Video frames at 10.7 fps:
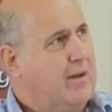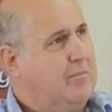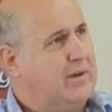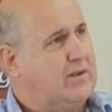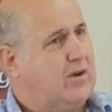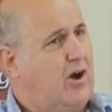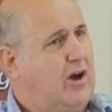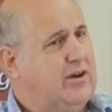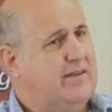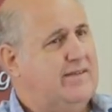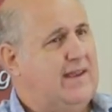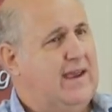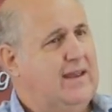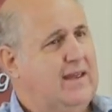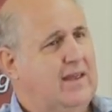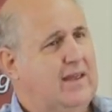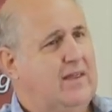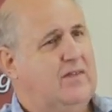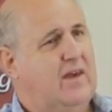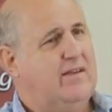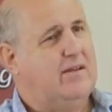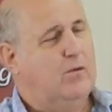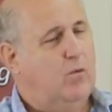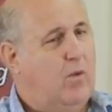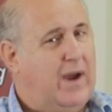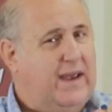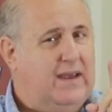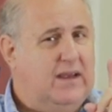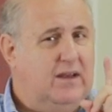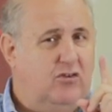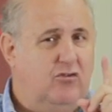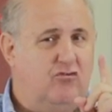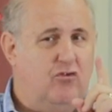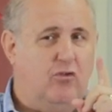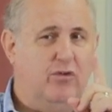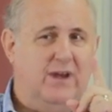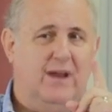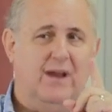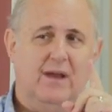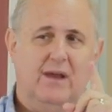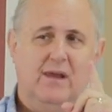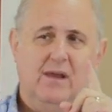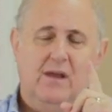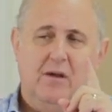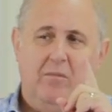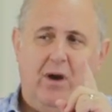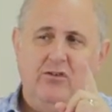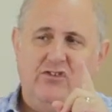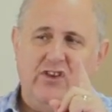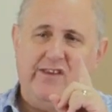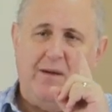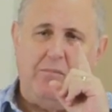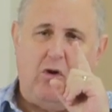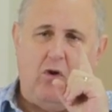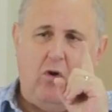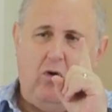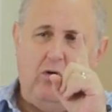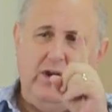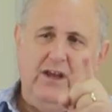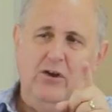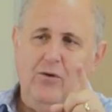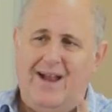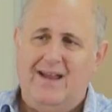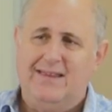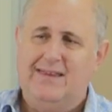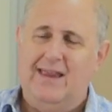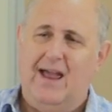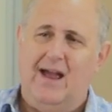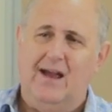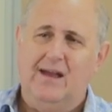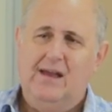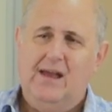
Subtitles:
But God is saying, there's a way to draw near. Moses, I'm calling you out now.